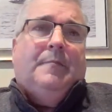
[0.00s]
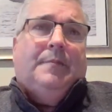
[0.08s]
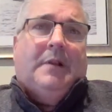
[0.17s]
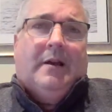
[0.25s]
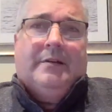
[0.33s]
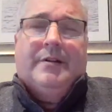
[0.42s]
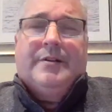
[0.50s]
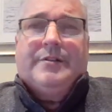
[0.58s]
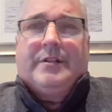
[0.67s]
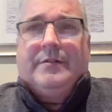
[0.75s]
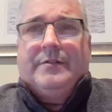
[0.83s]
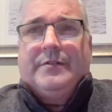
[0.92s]
plotters
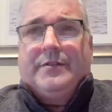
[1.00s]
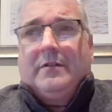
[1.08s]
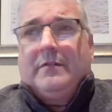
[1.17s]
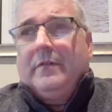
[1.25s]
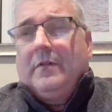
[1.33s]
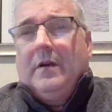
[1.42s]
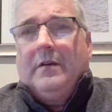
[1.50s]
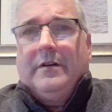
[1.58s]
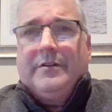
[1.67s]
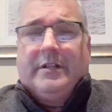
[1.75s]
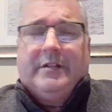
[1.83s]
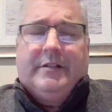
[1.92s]
and servo
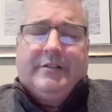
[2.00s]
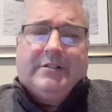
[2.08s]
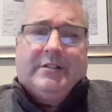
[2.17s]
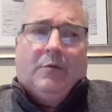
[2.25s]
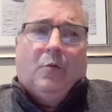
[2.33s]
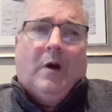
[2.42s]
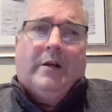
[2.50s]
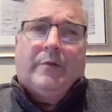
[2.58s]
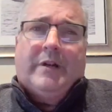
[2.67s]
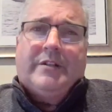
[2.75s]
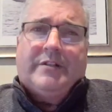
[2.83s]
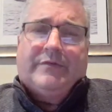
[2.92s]
cutters, and just a wide
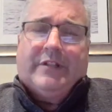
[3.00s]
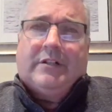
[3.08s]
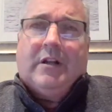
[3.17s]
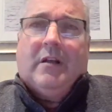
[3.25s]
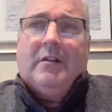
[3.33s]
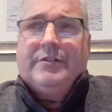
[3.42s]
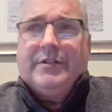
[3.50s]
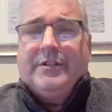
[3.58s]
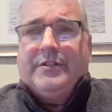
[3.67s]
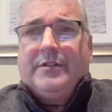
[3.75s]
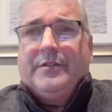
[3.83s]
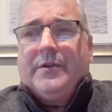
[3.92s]
range of technologies.